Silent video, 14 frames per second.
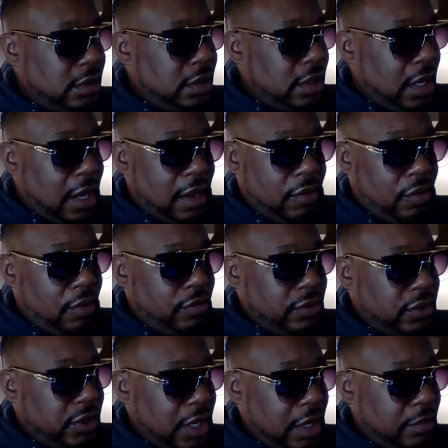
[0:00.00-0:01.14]
I
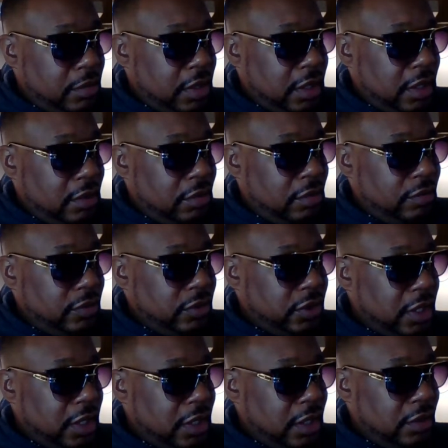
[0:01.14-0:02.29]
overstand, man. I
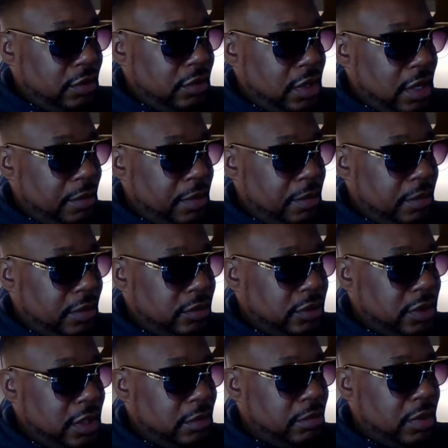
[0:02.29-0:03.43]
overstand. I know a lot of people don't
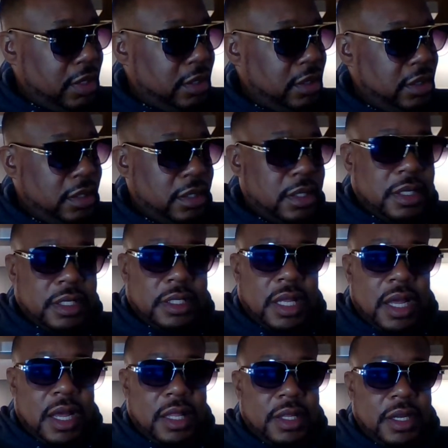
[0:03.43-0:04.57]
celebrate the
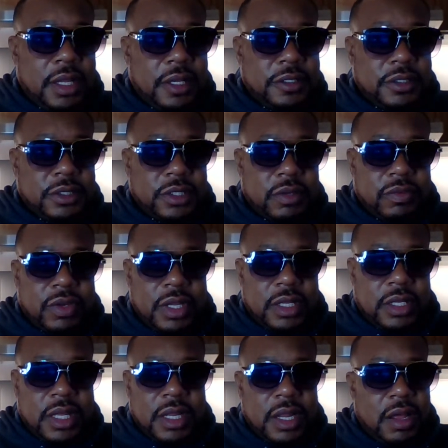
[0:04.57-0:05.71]
holidays and stuff like
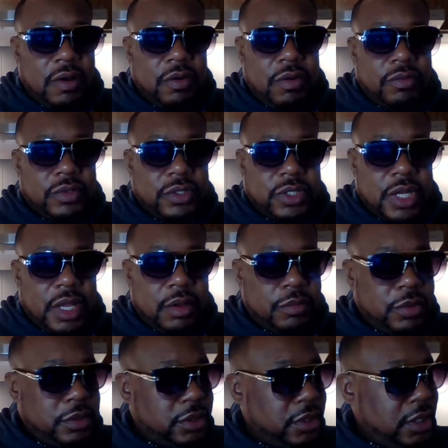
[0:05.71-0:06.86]
that. I overstand.
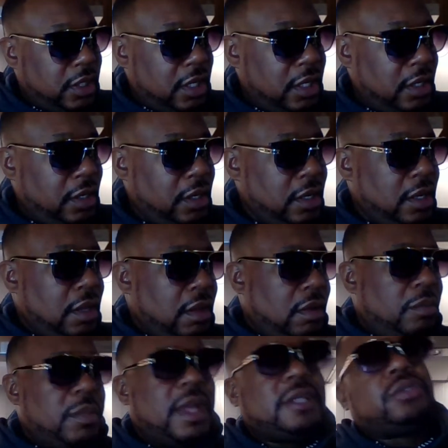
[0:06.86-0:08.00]
Once again,
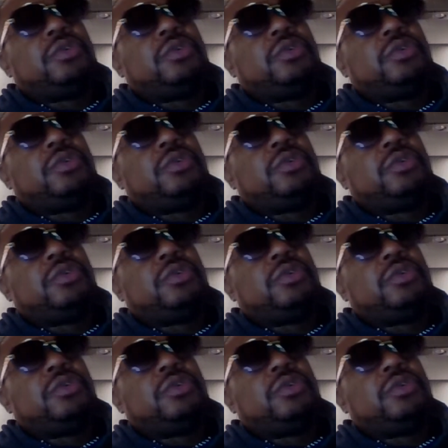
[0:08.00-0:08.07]
make sure